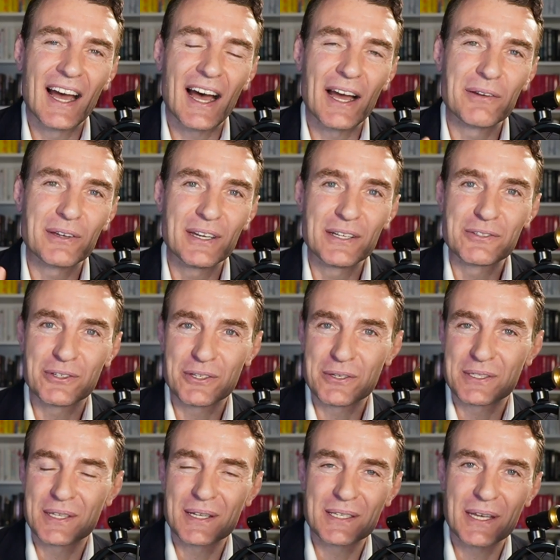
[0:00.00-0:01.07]
I'm going to
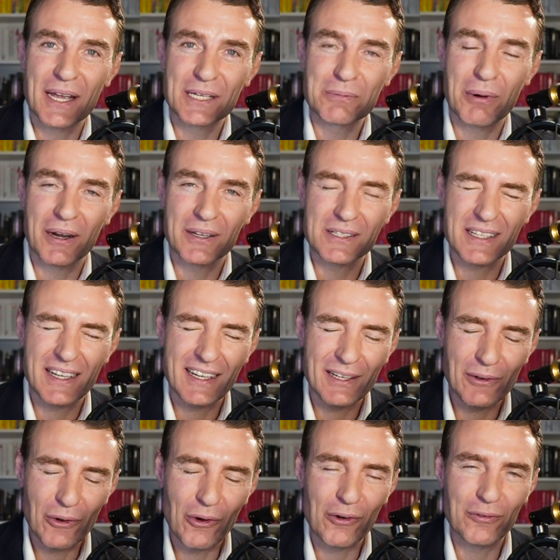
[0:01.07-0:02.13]
introduce this next part because I
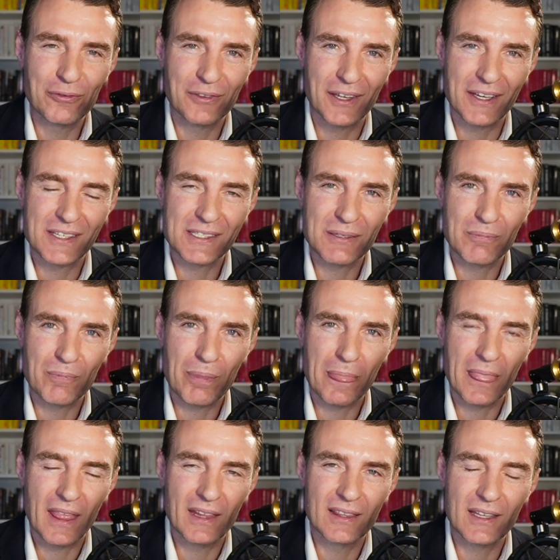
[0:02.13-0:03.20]
love this
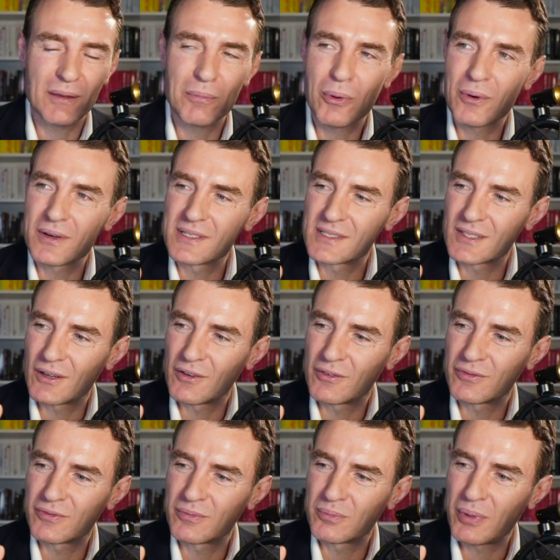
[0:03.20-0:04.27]
the importance
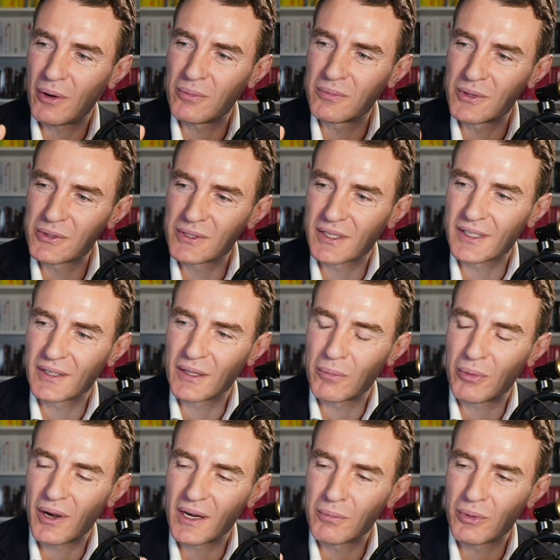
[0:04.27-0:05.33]
of both music and the
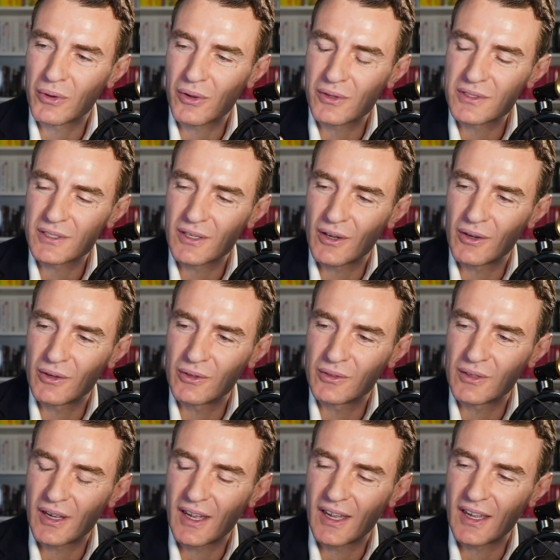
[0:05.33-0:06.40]
brain, but
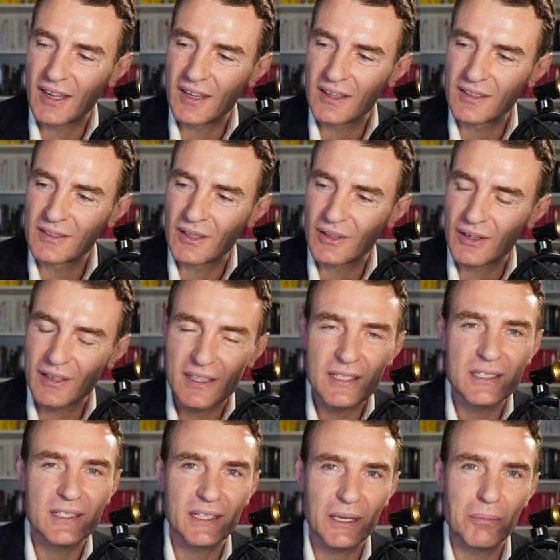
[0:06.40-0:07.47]
also uh, the
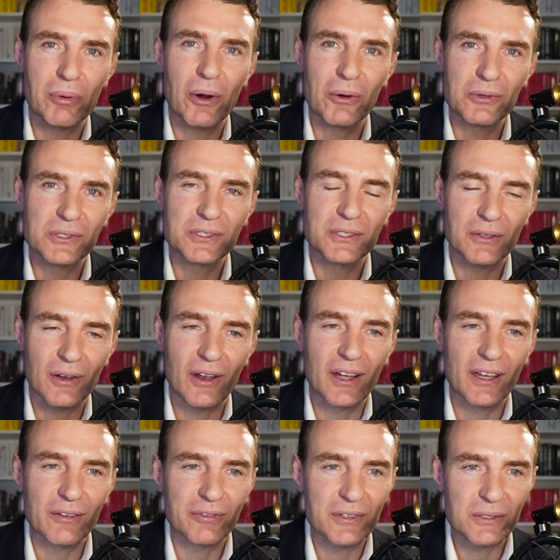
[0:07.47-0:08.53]
holistic approach to
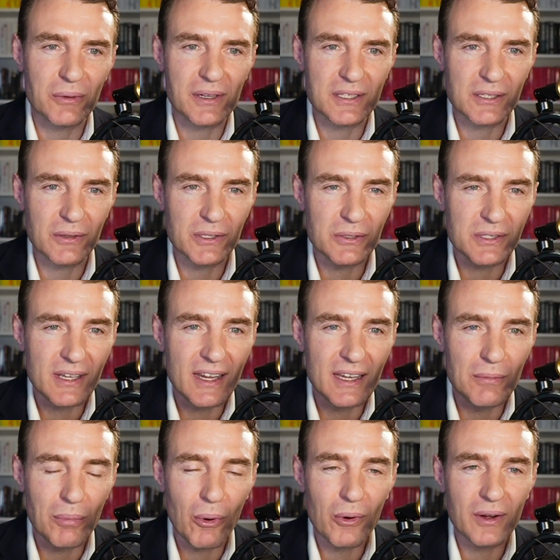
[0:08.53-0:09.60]
life as well. So you say,
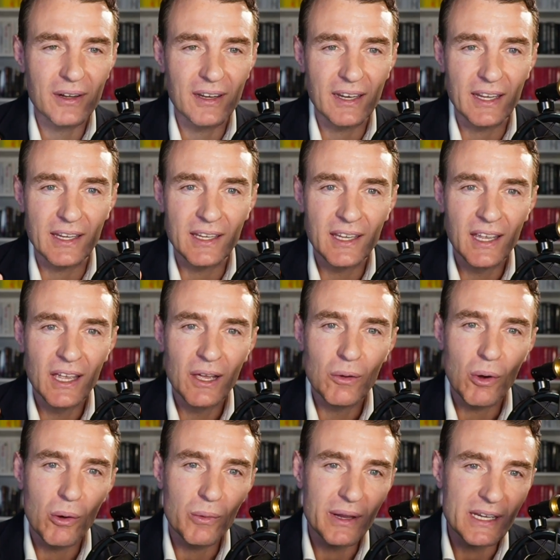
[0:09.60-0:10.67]
importantly,
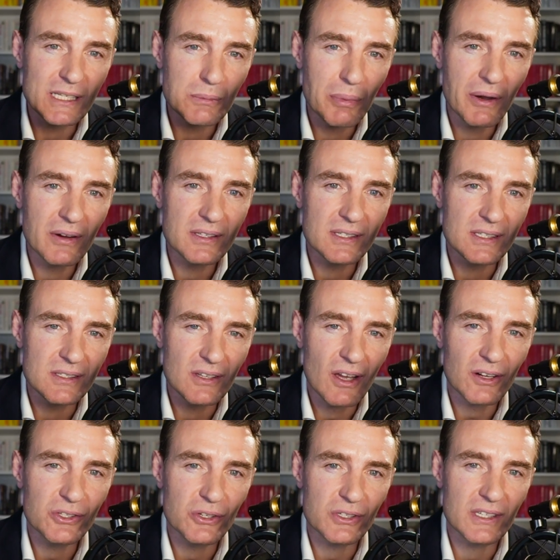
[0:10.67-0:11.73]
what we experience is
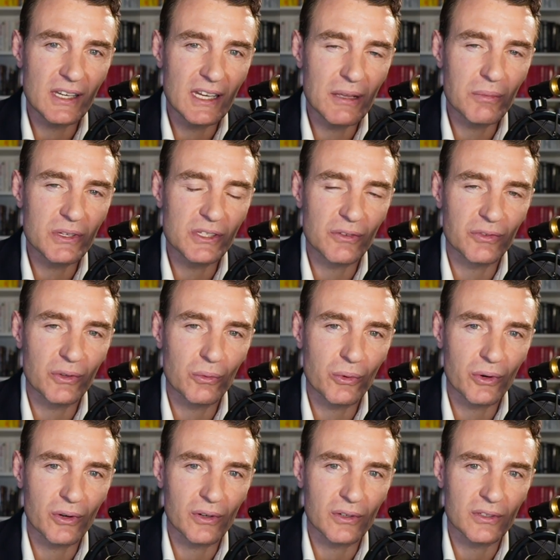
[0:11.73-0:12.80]
not just an image of the
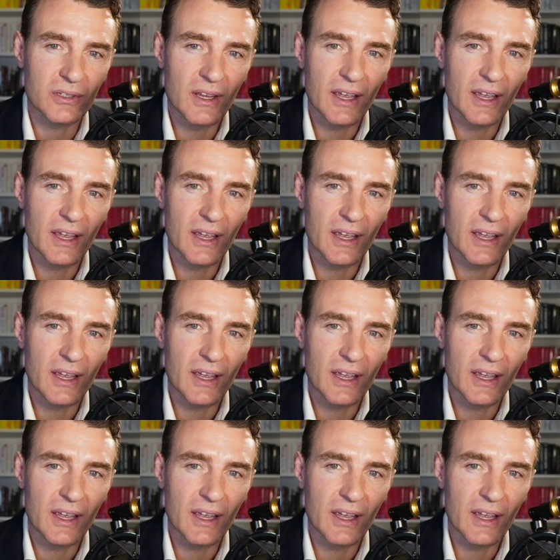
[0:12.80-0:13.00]
world